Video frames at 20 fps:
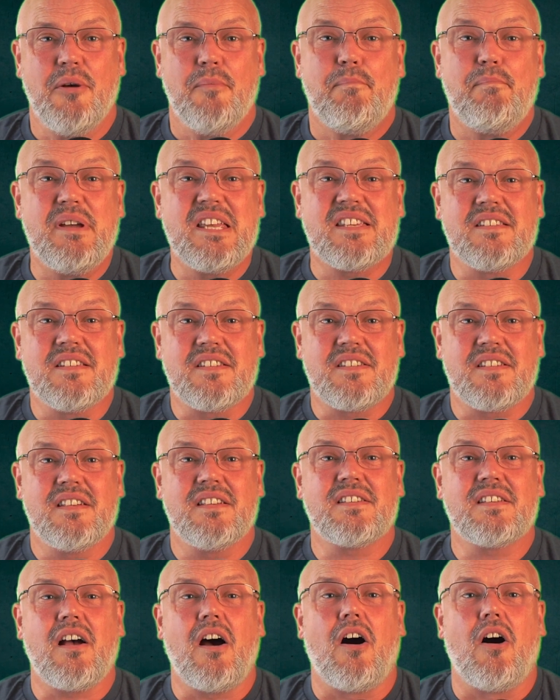Businesses
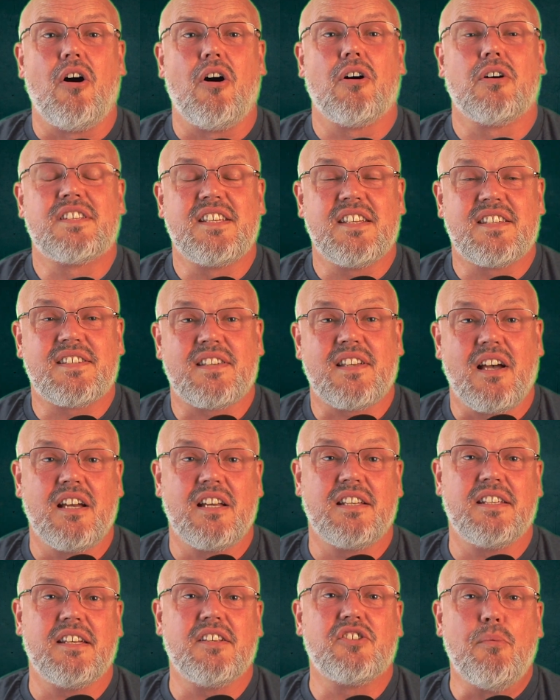are
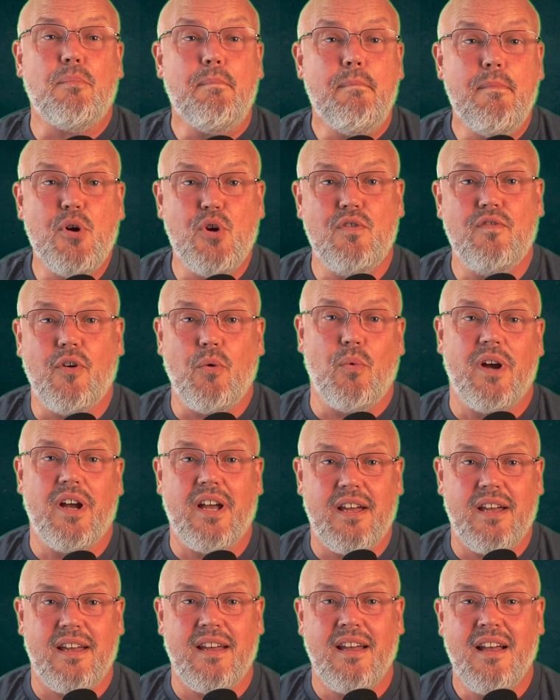deciding to move
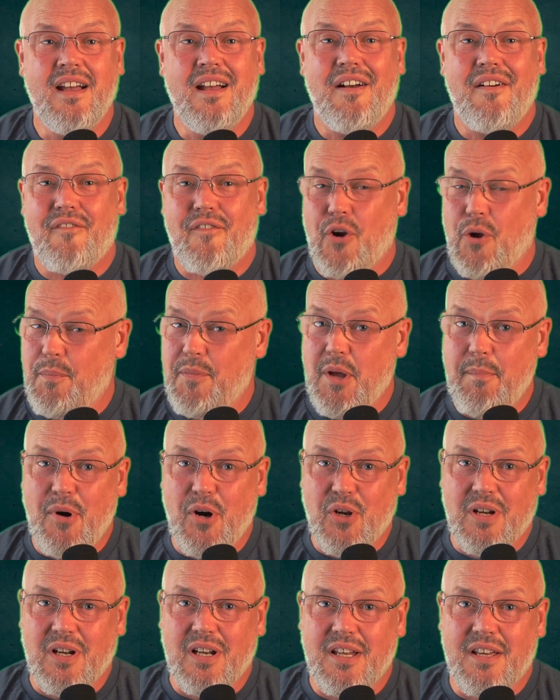away from the
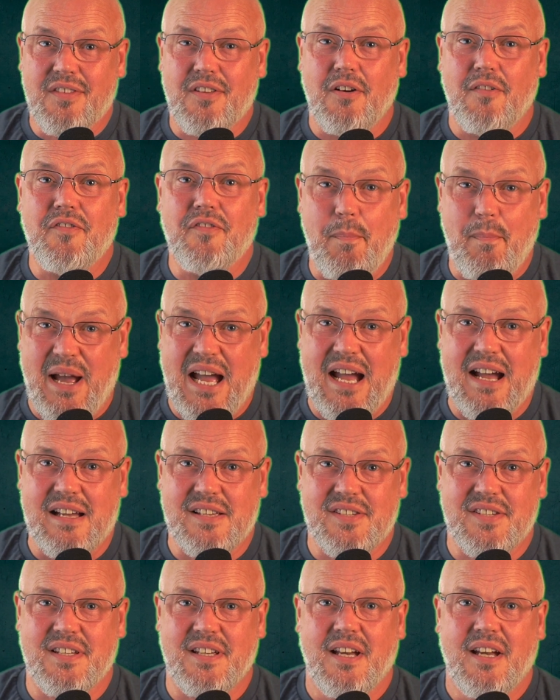monolith of the
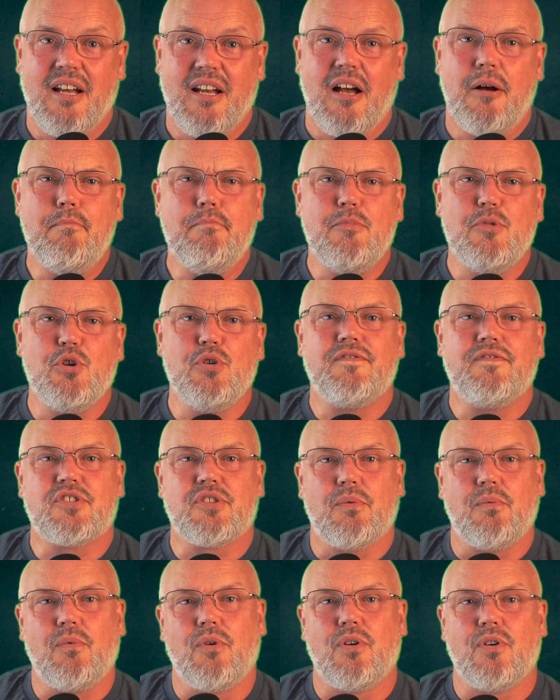past and move
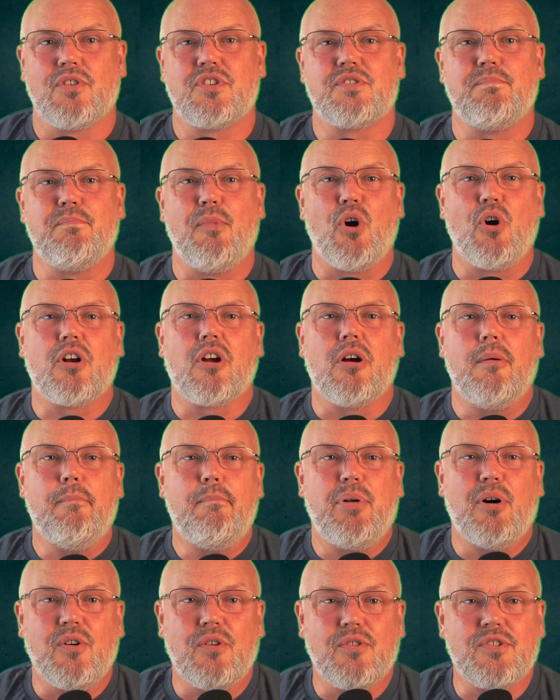towards more
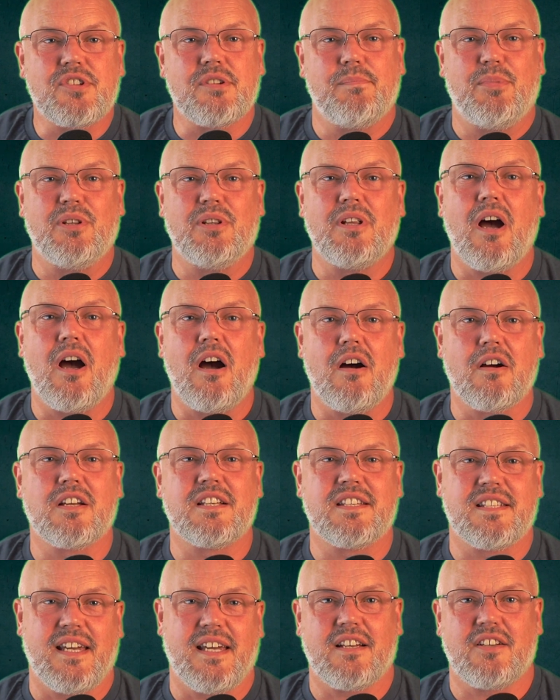composable
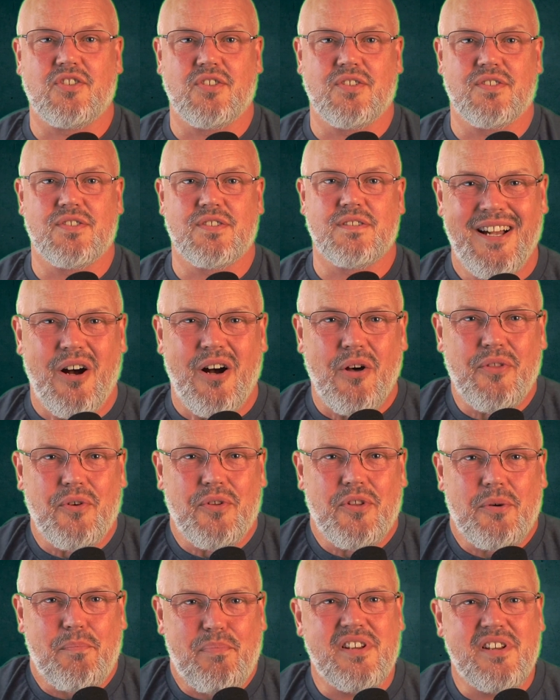architectures. Although
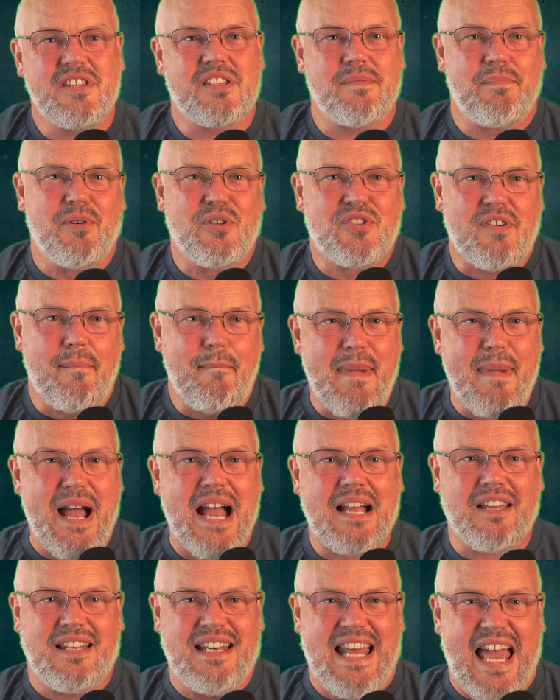the principles of
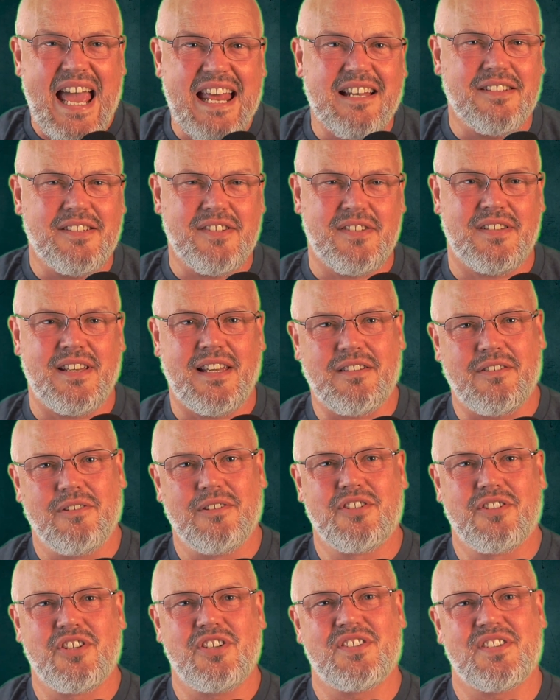MACH and headless
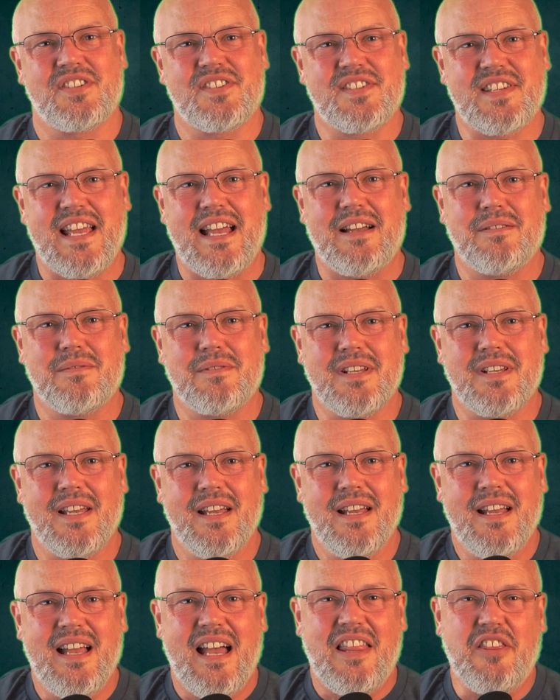technologies are sound,
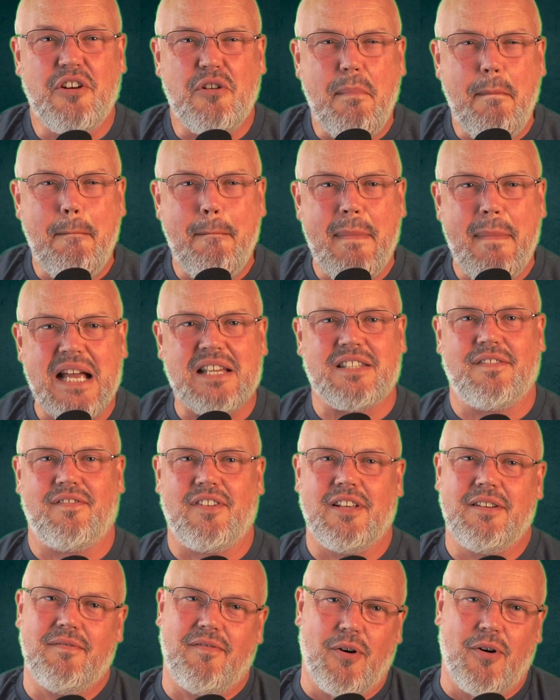and they're a massive
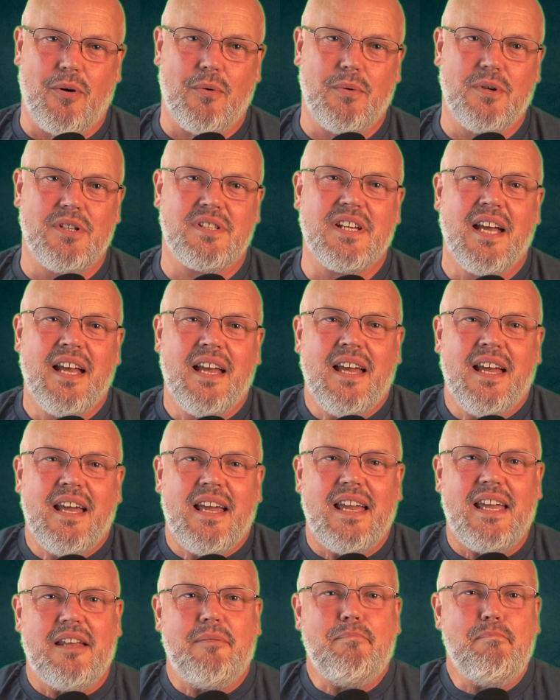leap forward
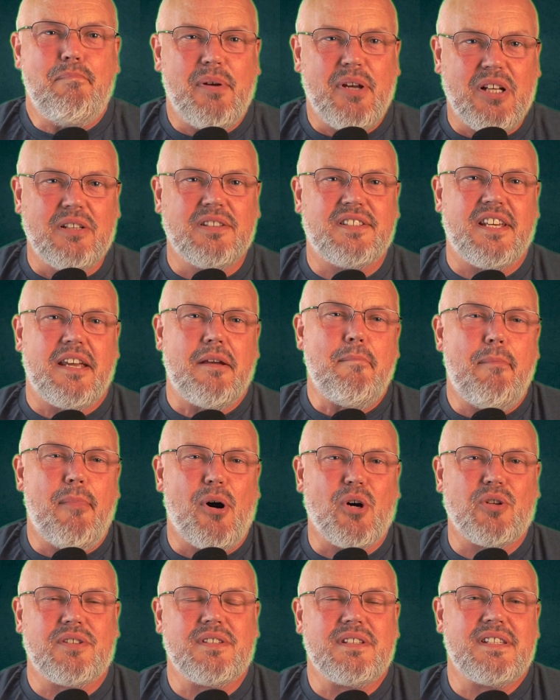in building
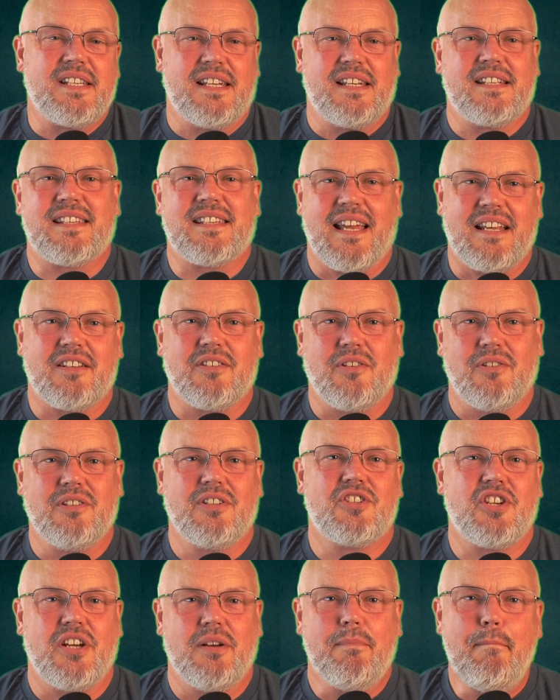modern day
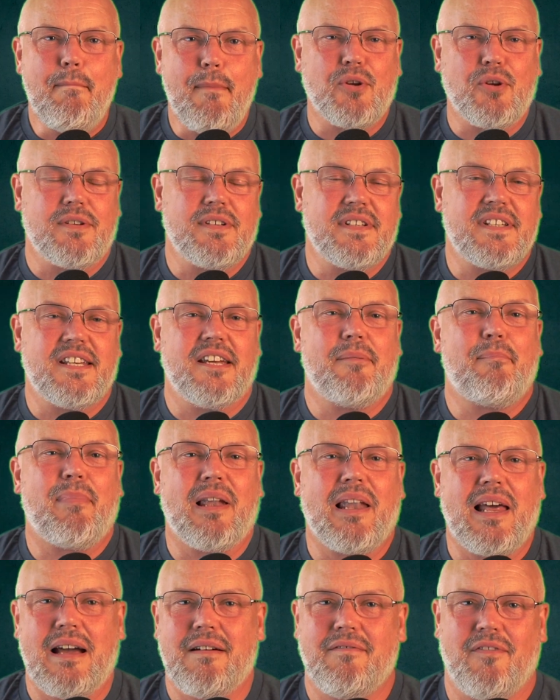technology and modern day
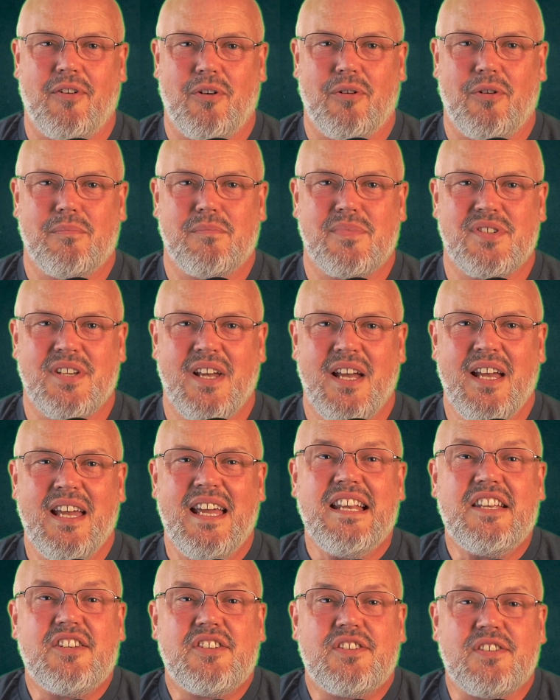platforms
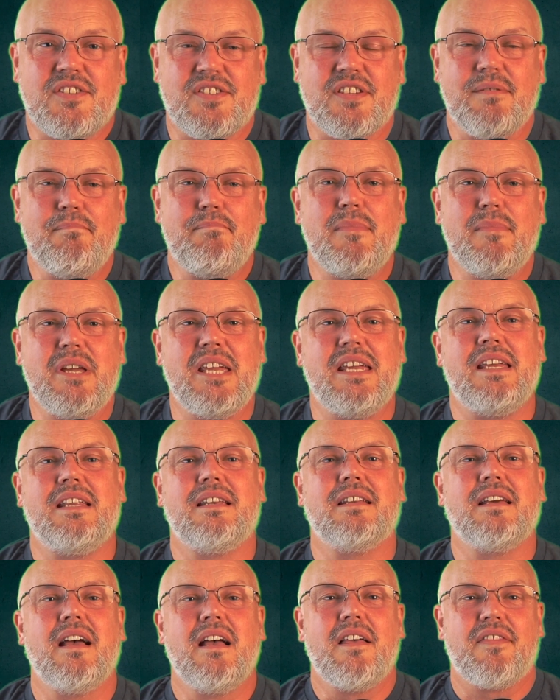it doesn't
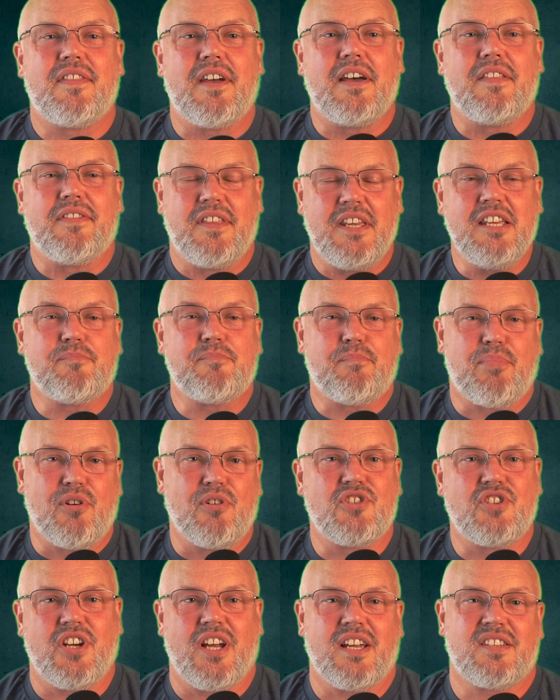mean that these
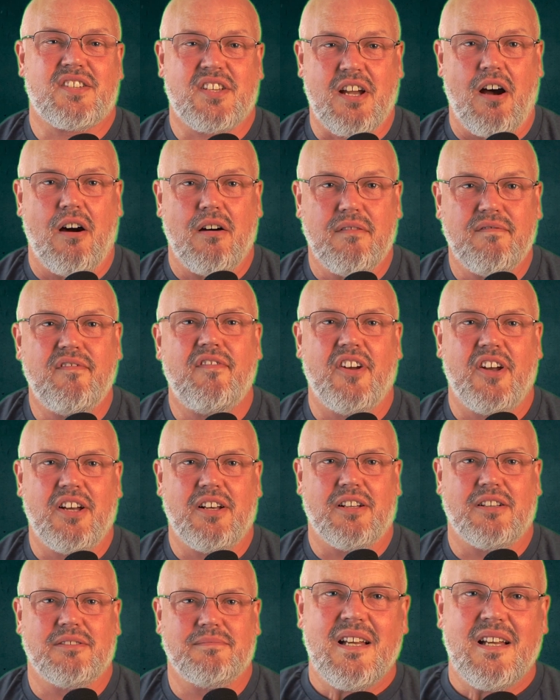projects can't fail.